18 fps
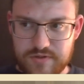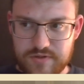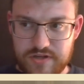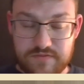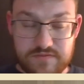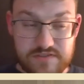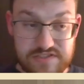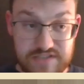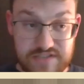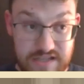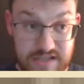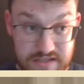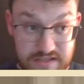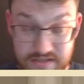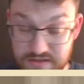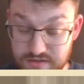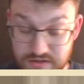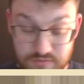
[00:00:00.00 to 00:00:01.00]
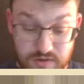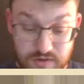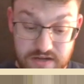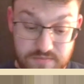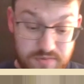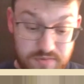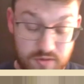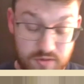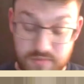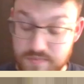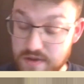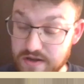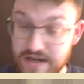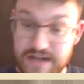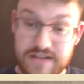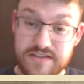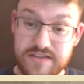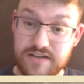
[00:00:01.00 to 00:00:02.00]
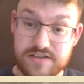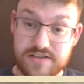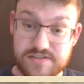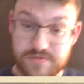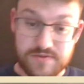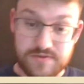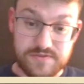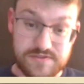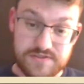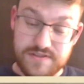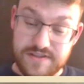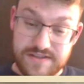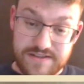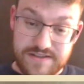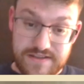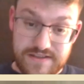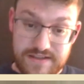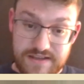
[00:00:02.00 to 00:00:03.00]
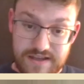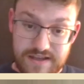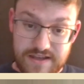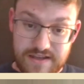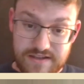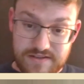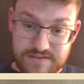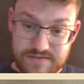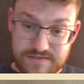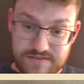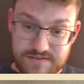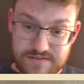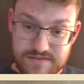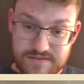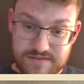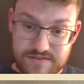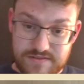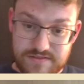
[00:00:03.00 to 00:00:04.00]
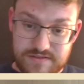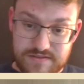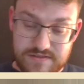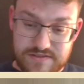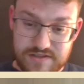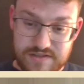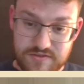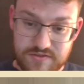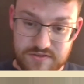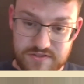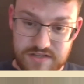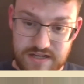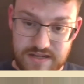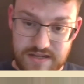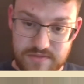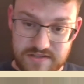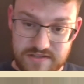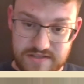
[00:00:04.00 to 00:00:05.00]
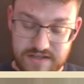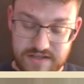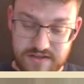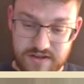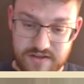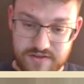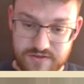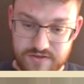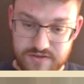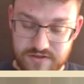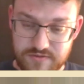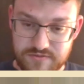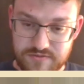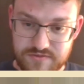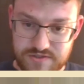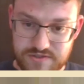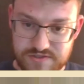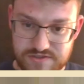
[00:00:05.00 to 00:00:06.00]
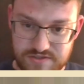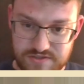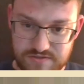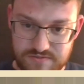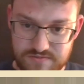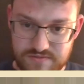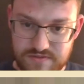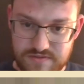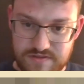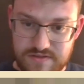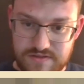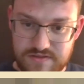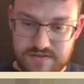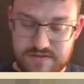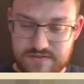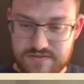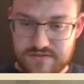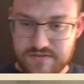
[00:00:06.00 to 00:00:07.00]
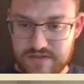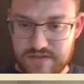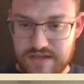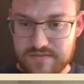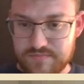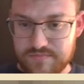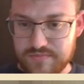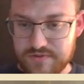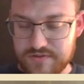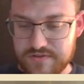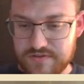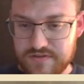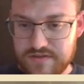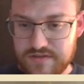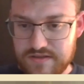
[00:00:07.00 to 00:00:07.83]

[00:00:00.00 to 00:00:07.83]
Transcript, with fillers: obviously you can write a poem about anything, I suppose. It's not good to limit that either, just to that. But